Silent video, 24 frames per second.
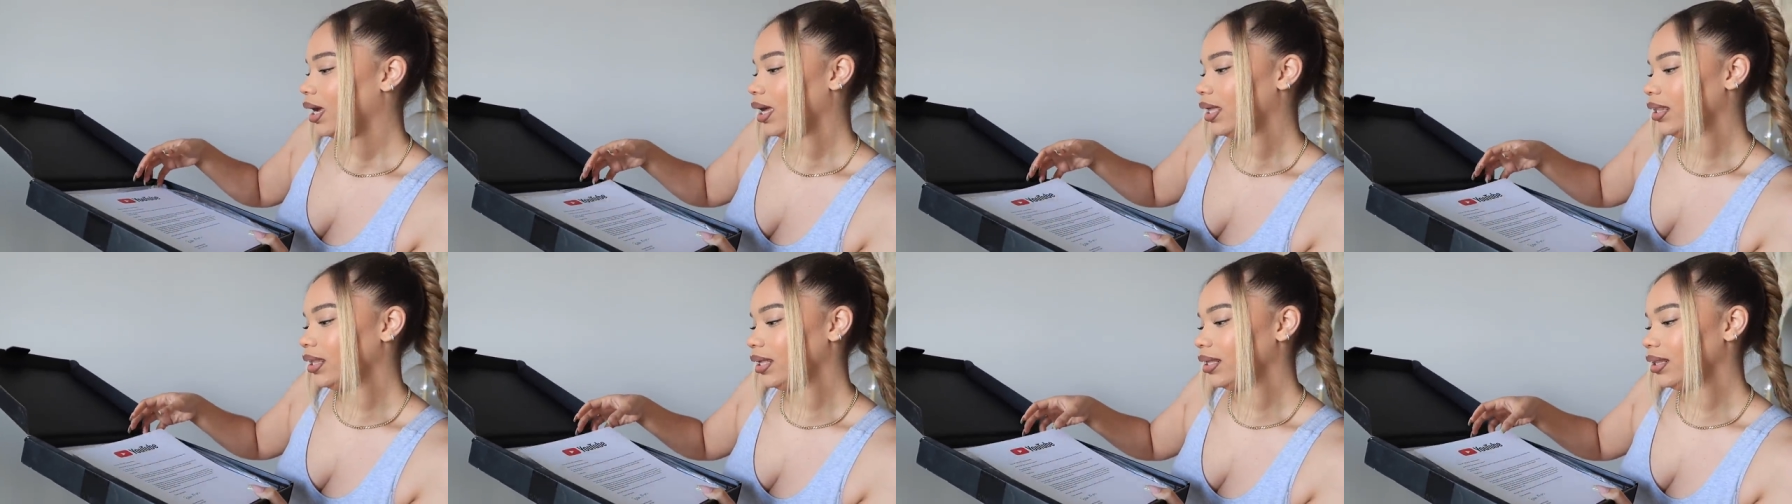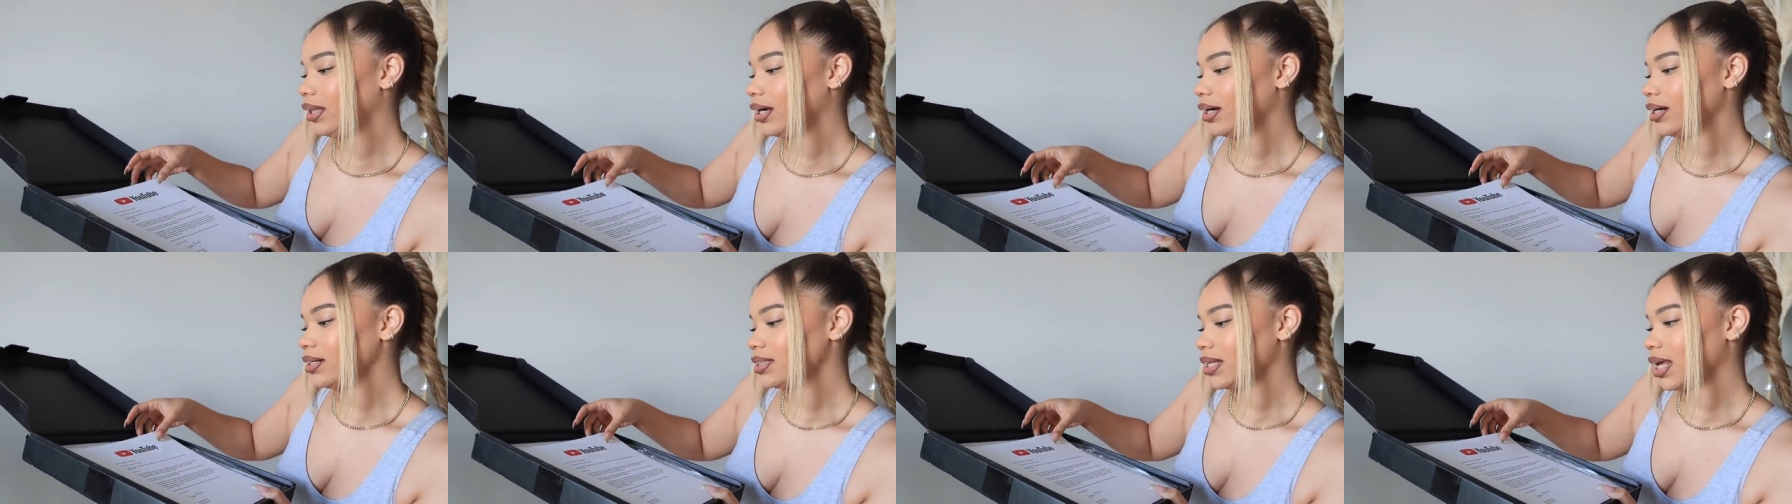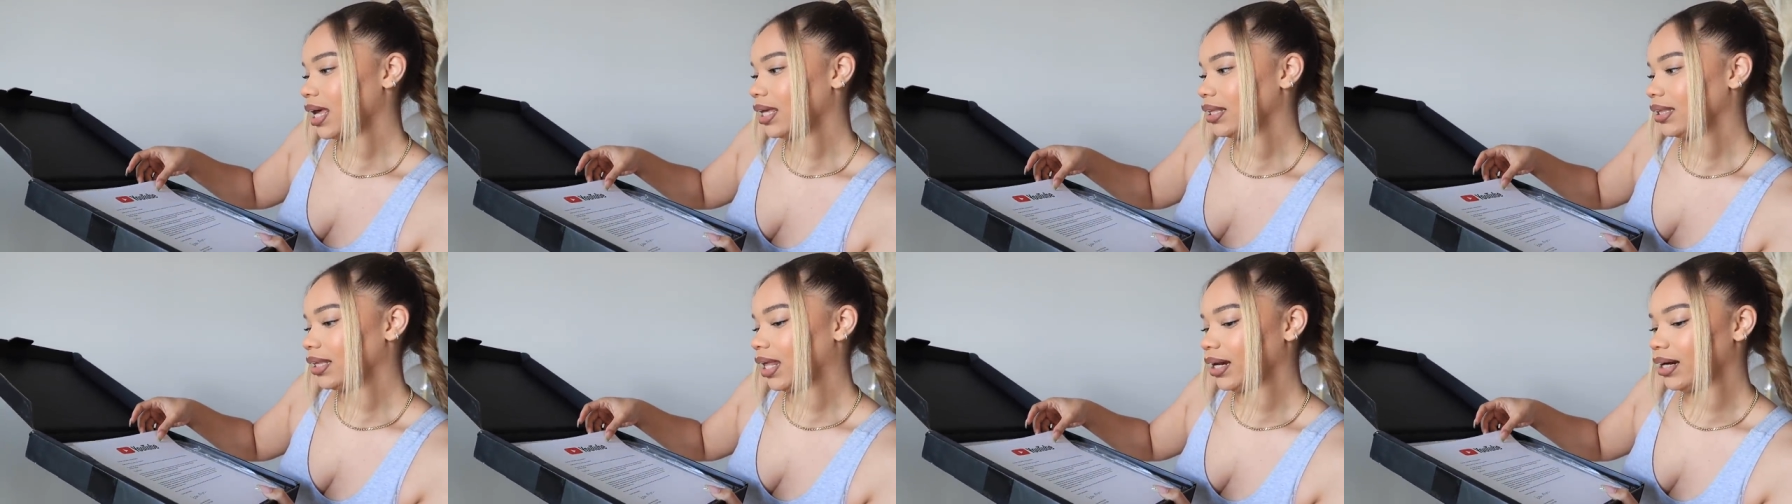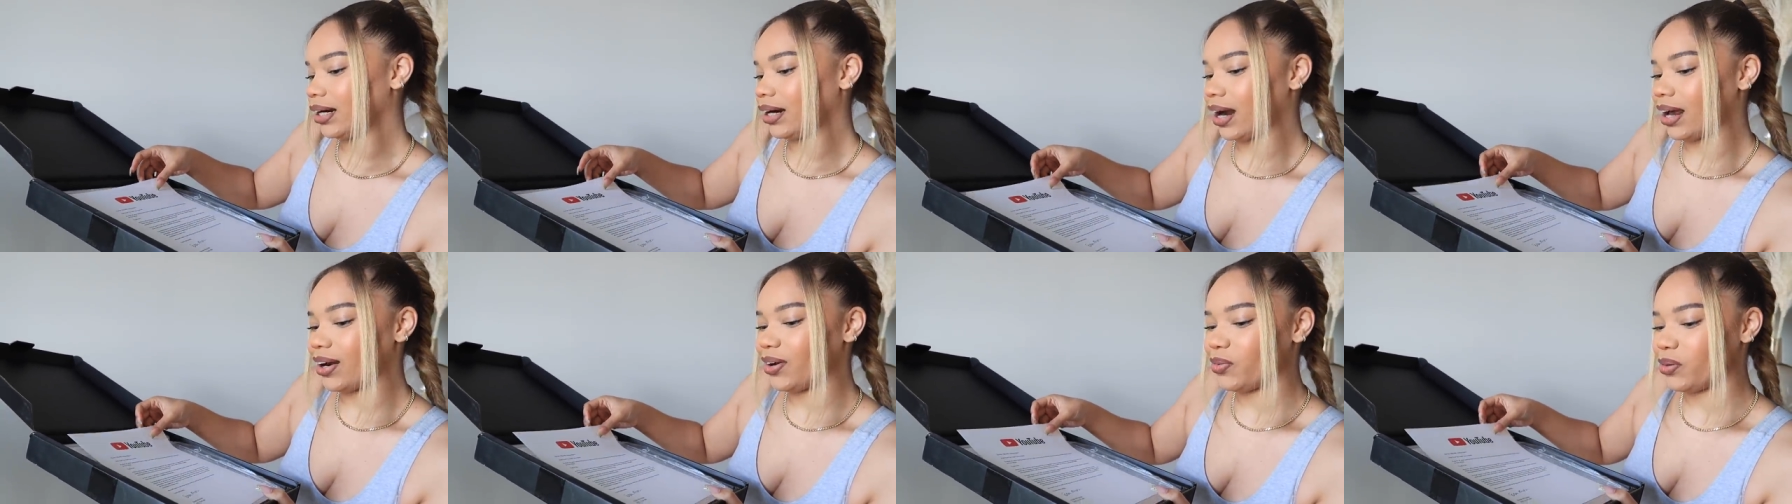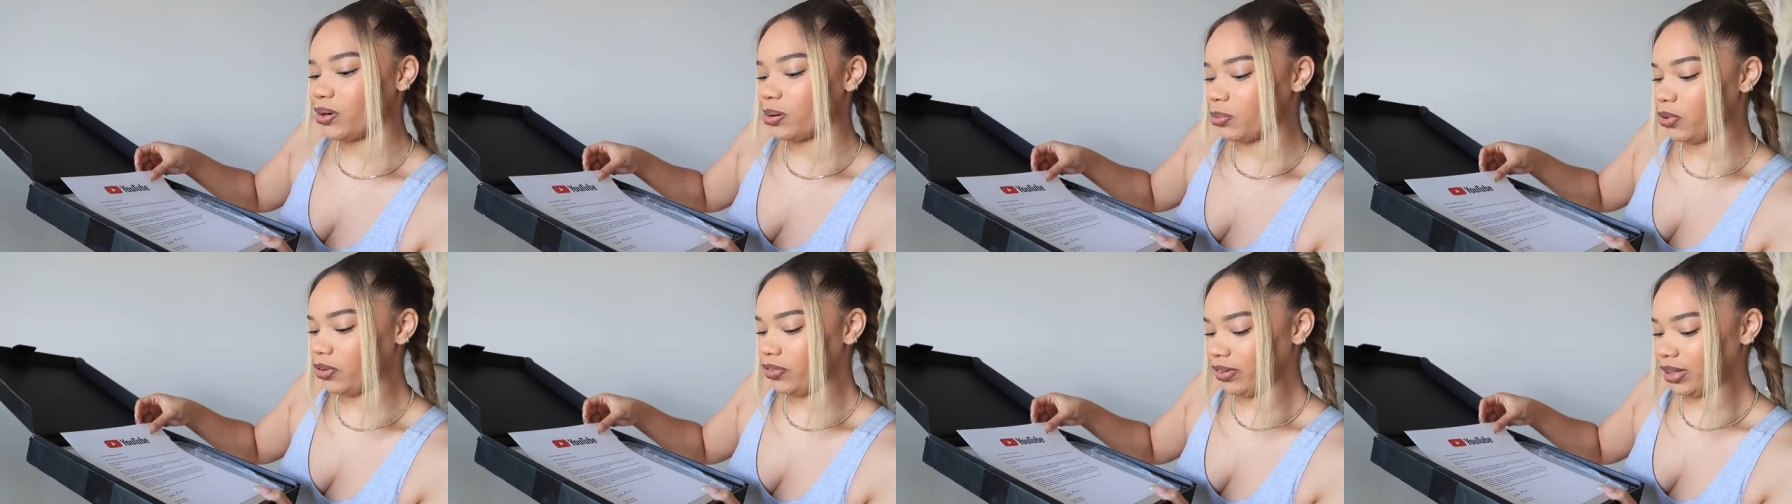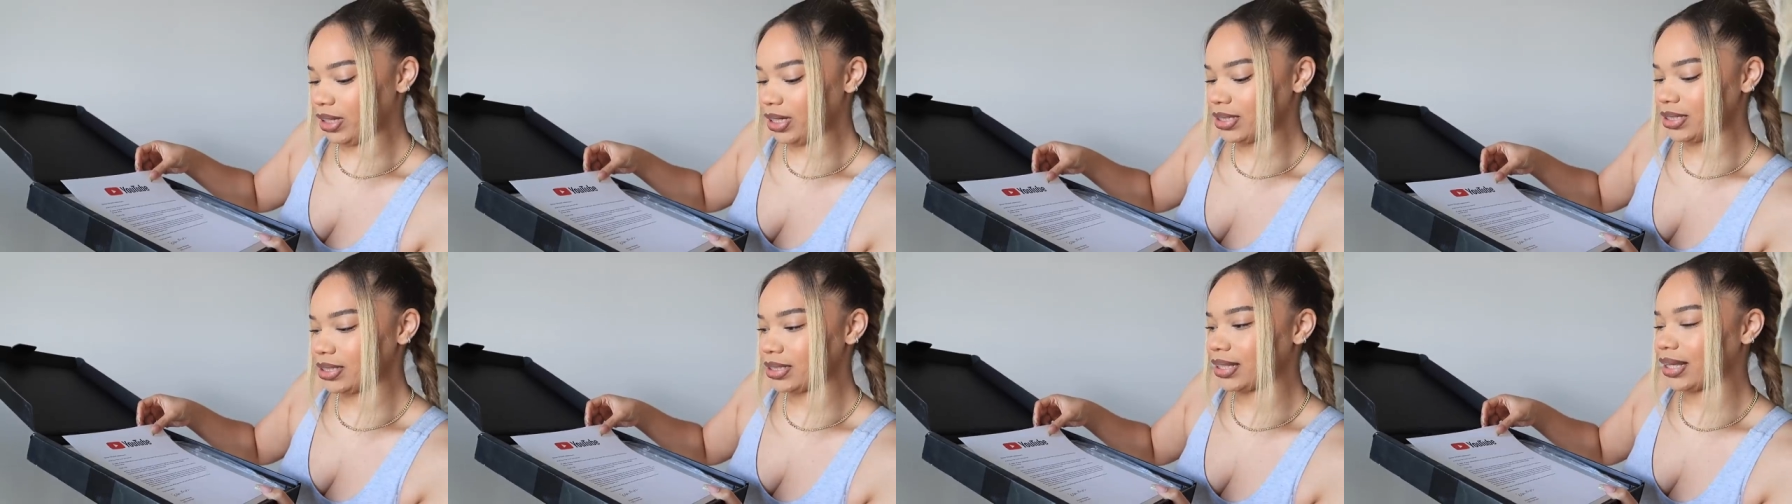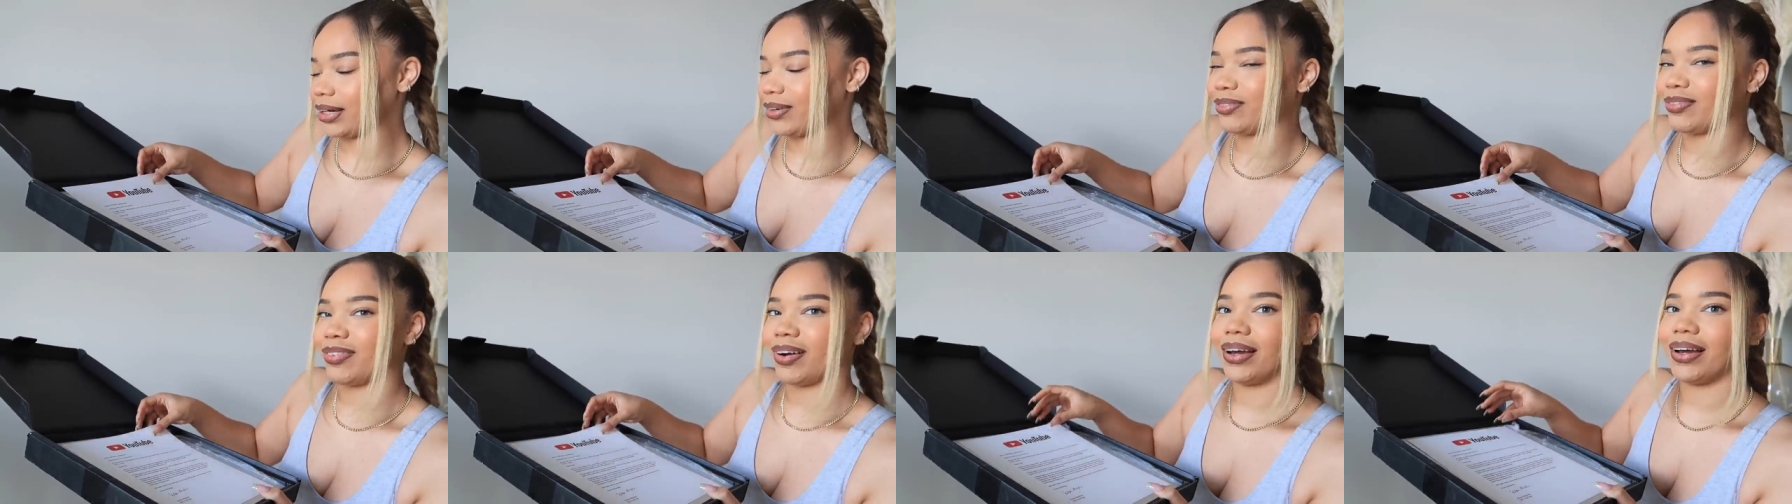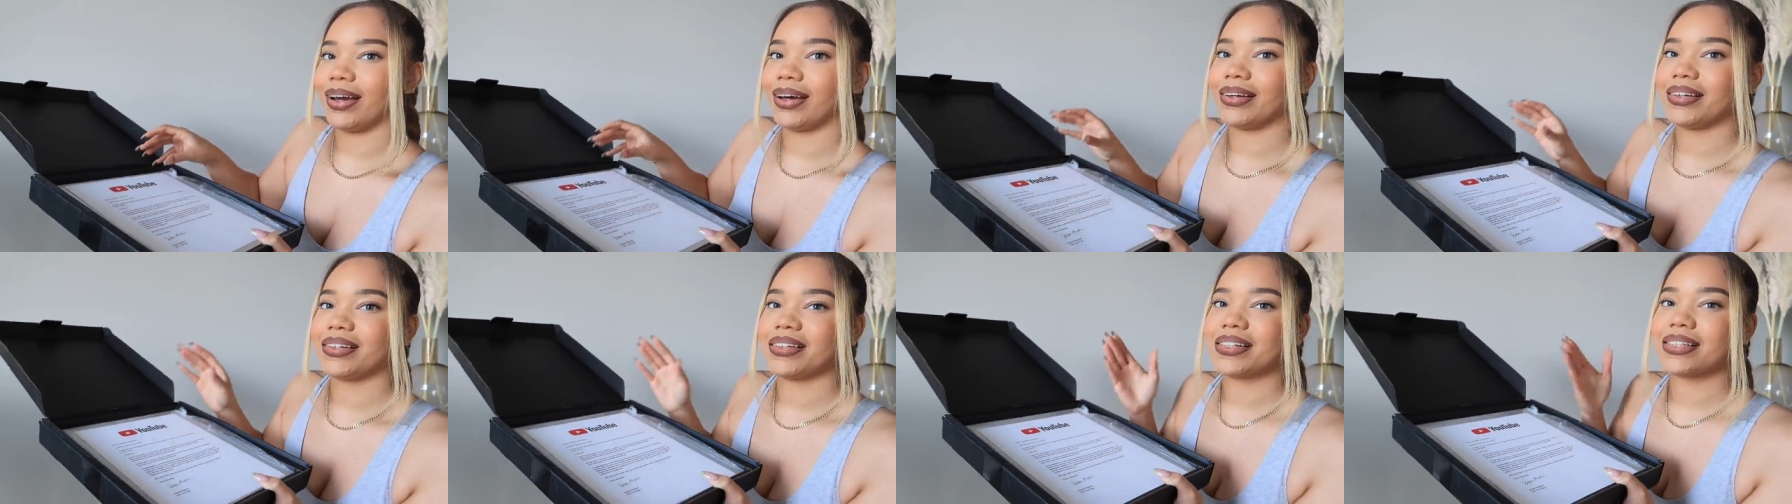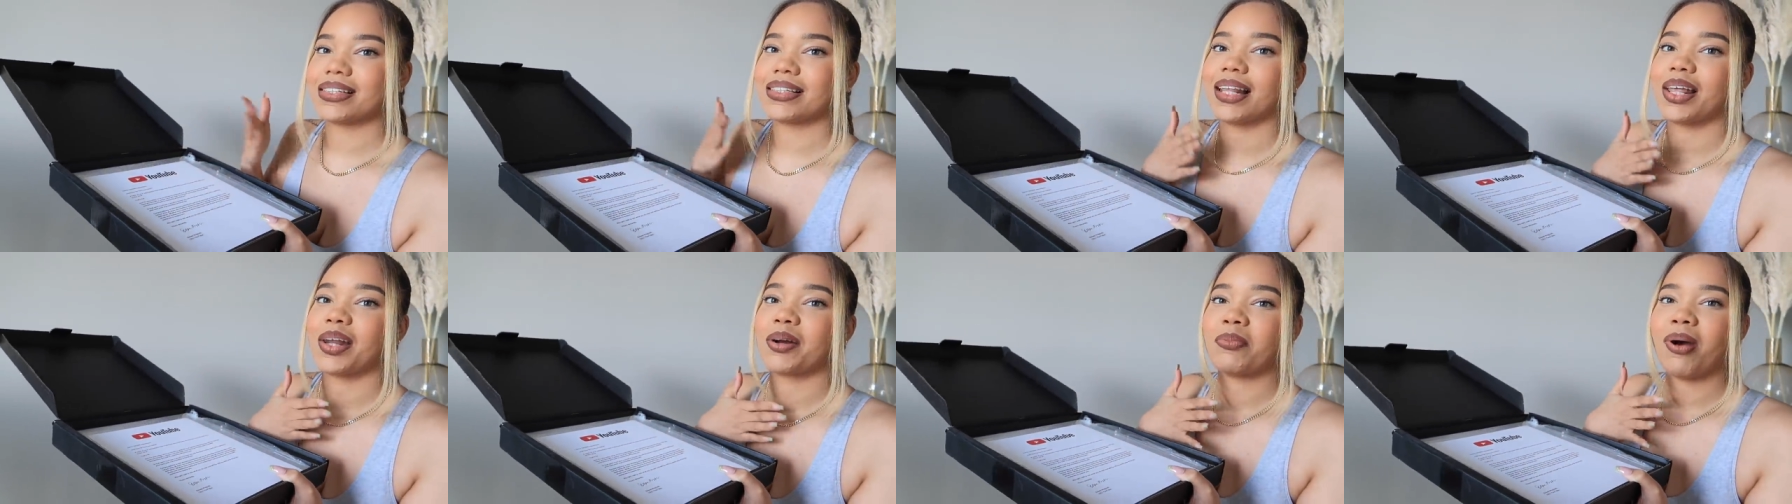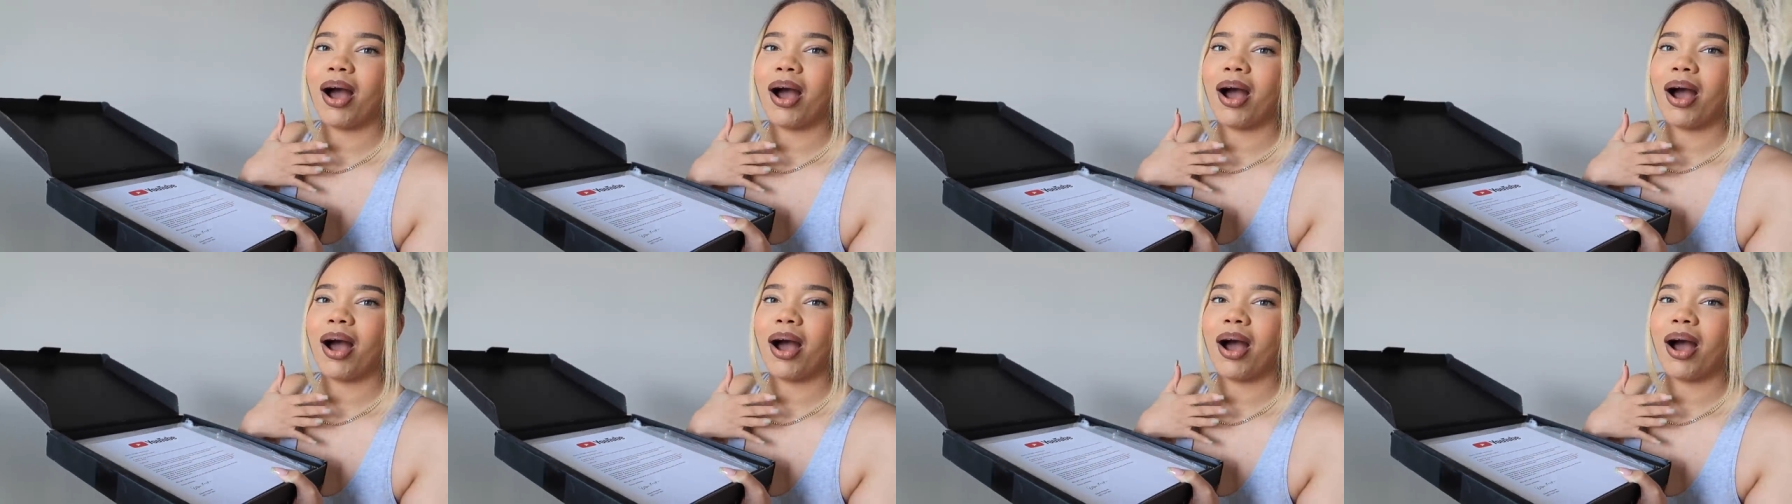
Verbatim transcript: And then there's a letter. I don't want to move it because it's like right under this letter.